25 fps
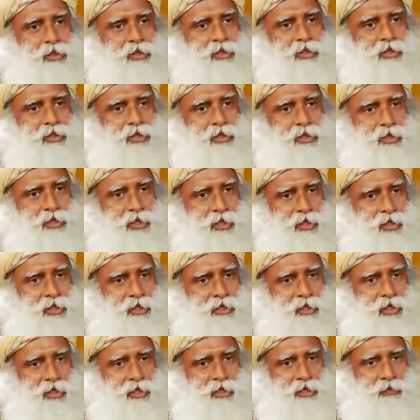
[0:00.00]
be structured
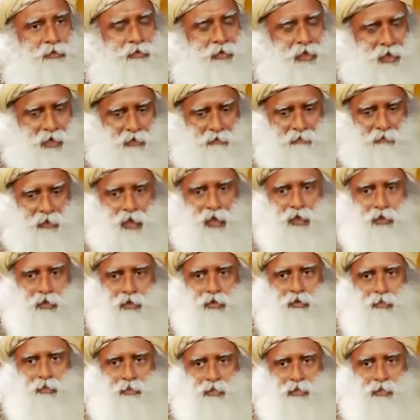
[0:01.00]
in such a way, if I do